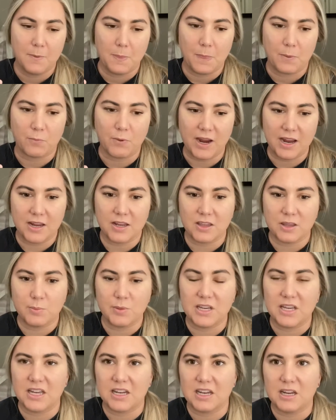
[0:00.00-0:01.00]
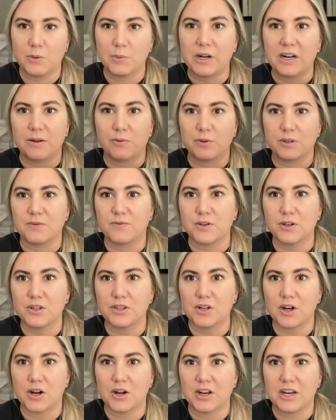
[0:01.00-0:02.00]
right in the beginning when I was first
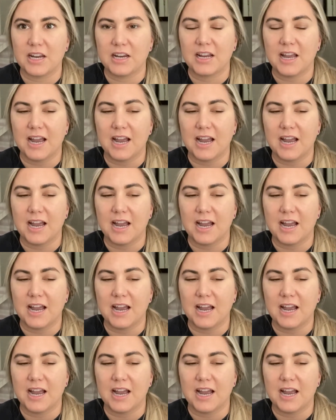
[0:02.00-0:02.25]
starting.